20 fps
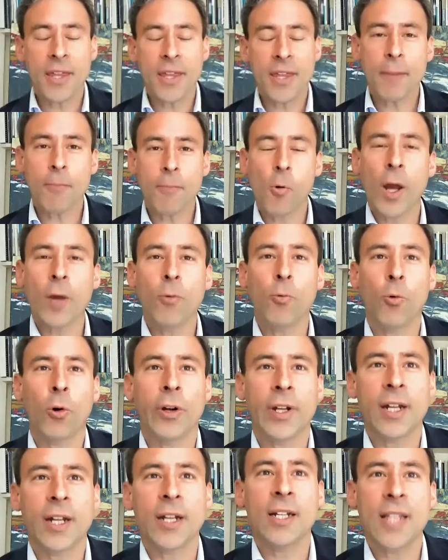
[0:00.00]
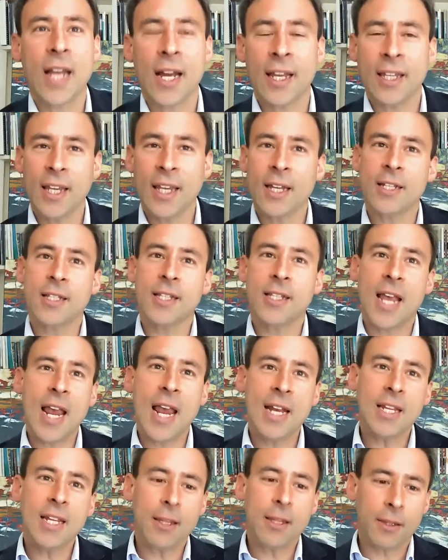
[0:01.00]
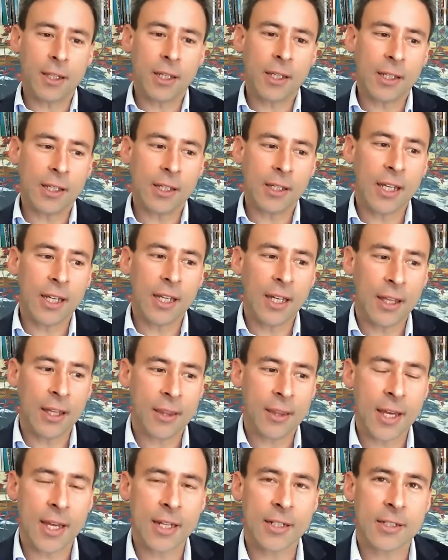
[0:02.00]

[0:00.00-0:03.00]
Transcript: I'm quite worried. And again, it's anything that